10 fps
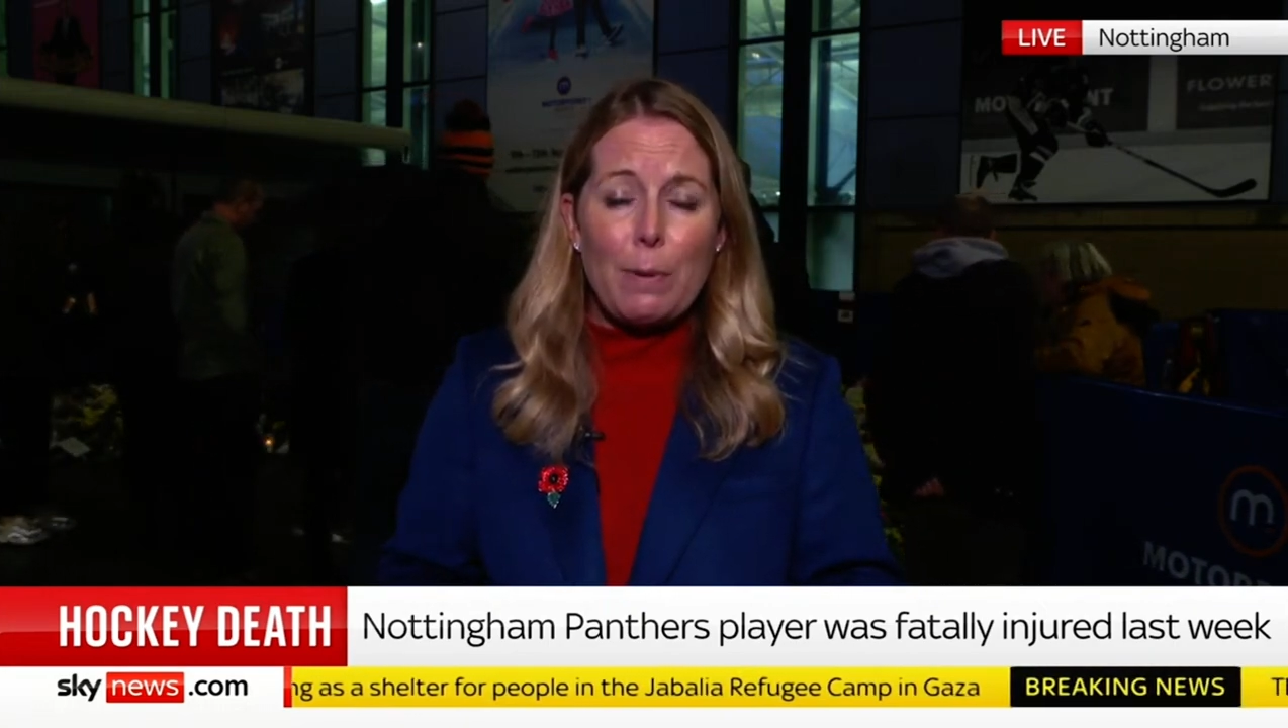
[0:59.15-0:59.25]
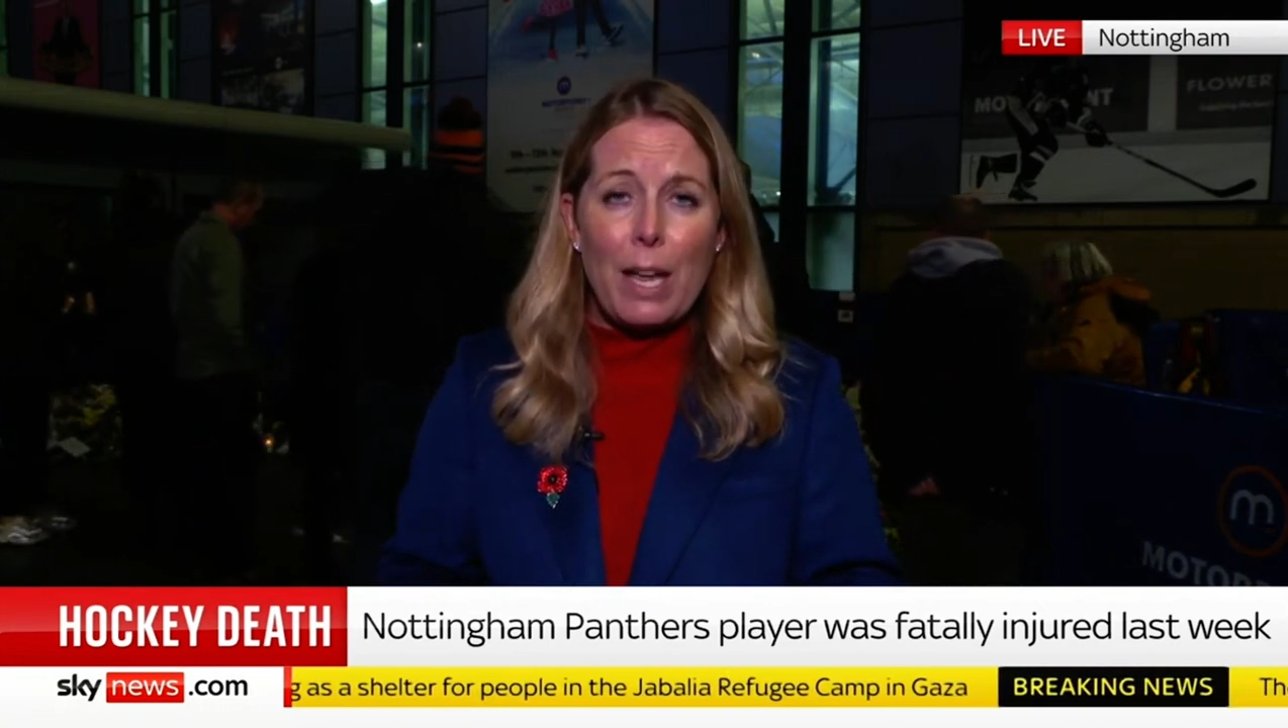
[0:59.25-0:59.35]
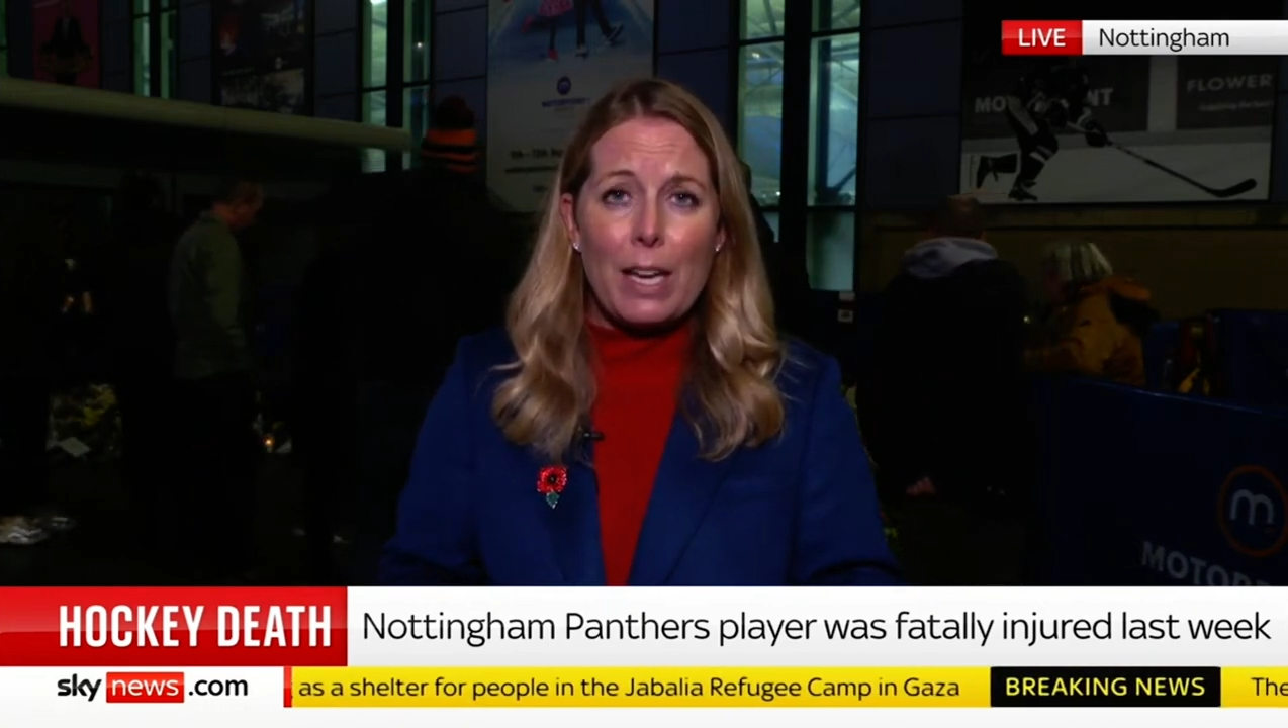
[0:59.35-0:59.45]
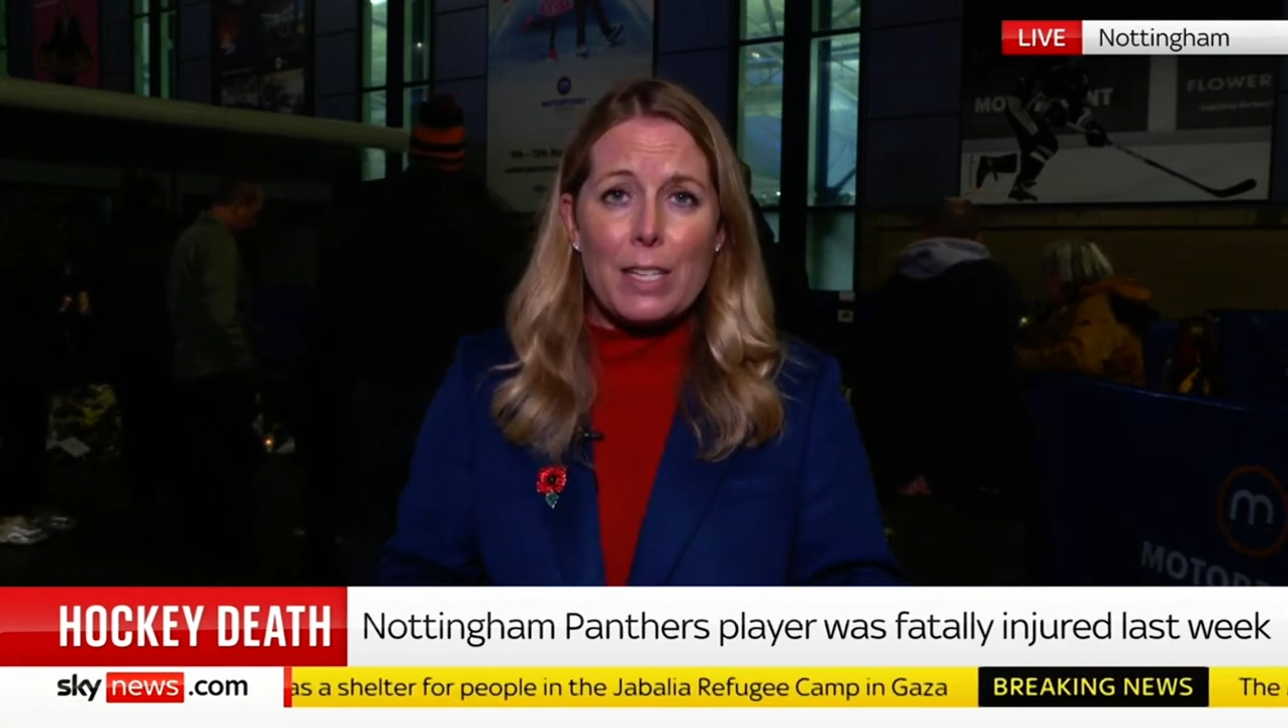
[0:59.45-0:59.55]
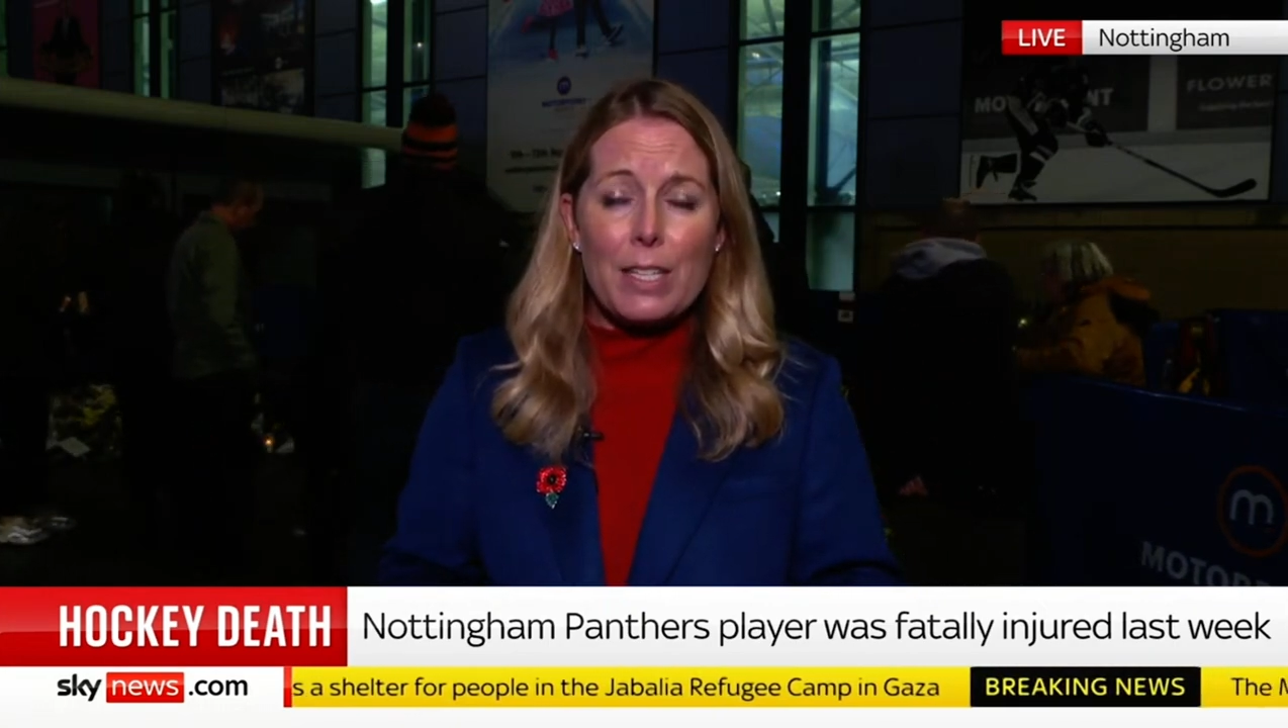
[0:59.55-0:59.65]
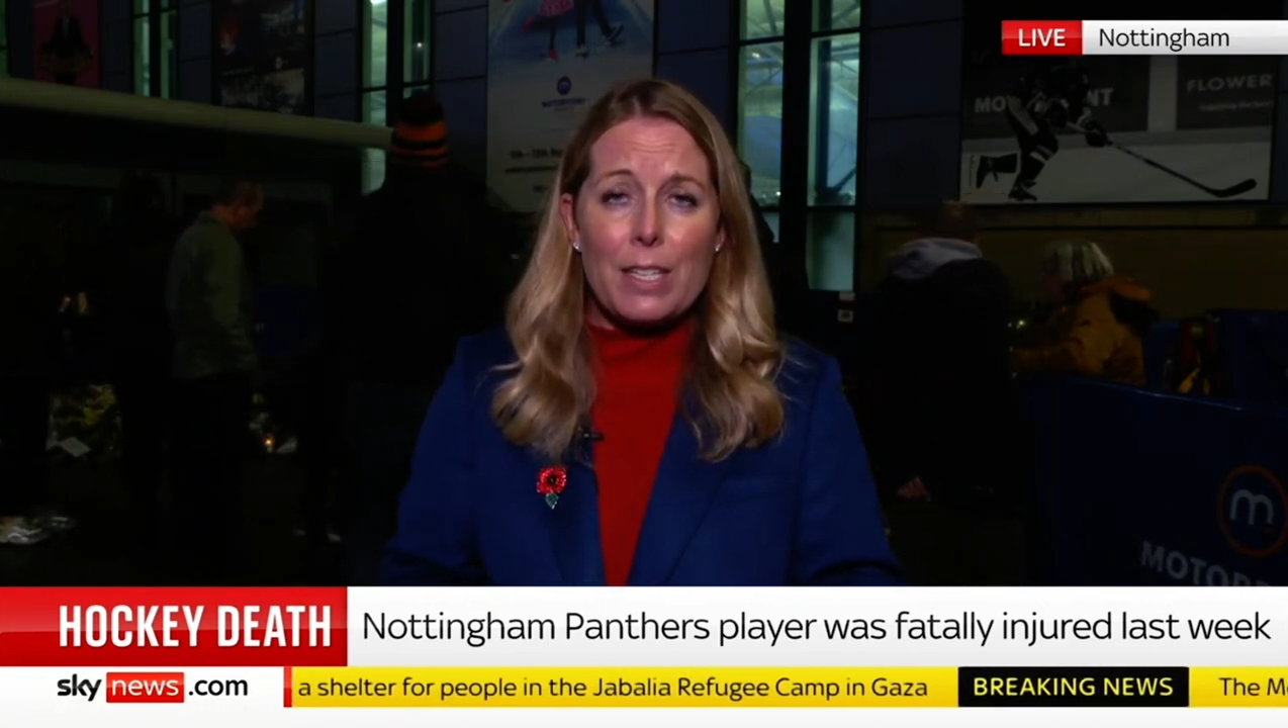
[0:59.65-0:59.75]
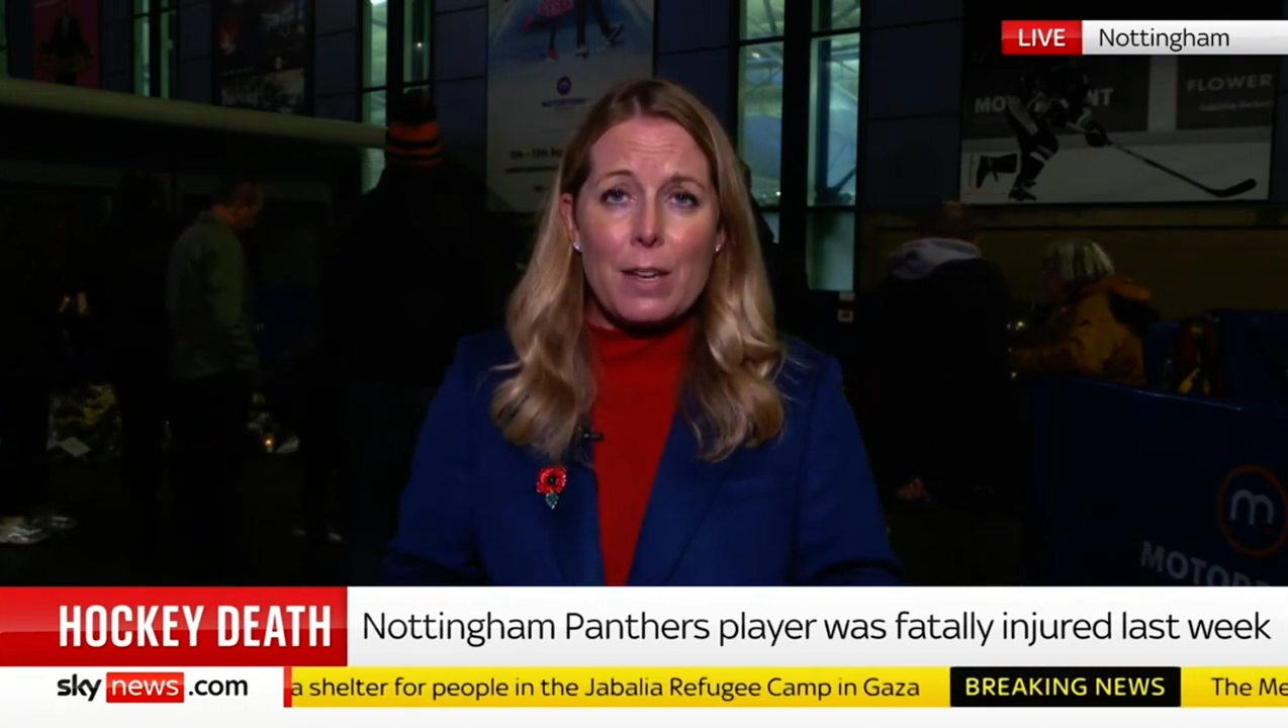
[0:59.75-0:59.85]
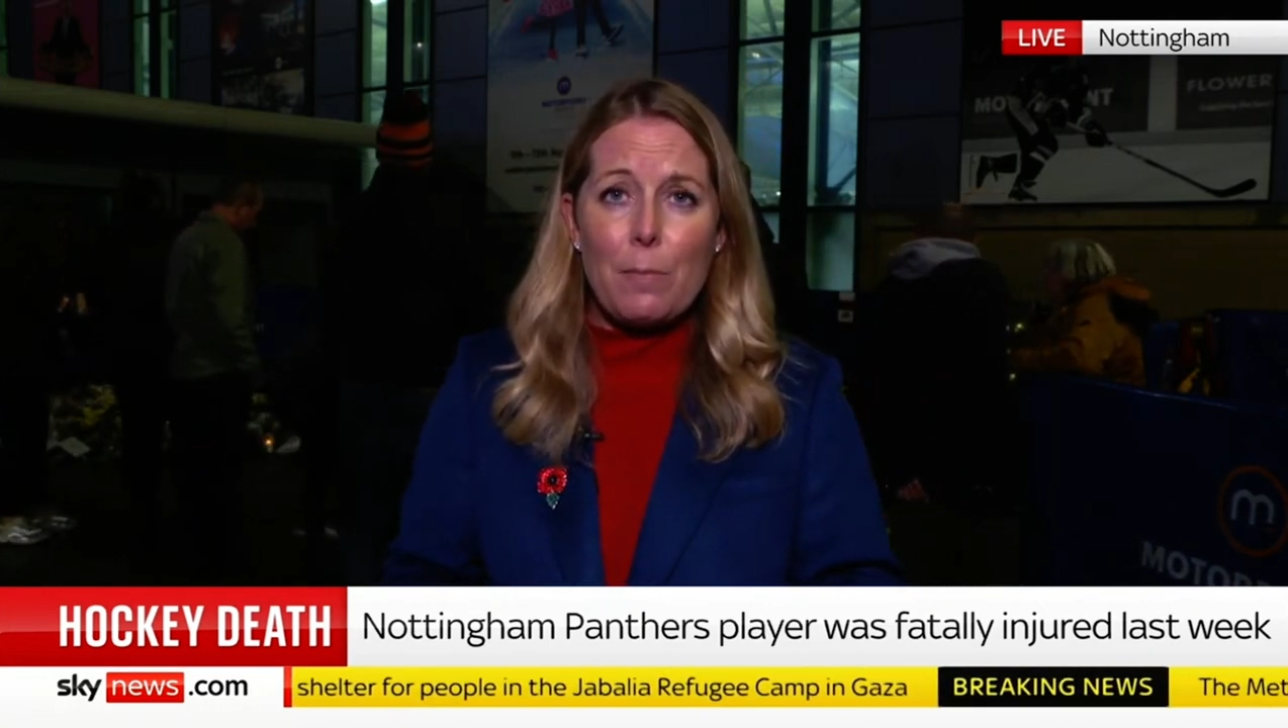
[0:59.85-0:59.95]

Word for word: players,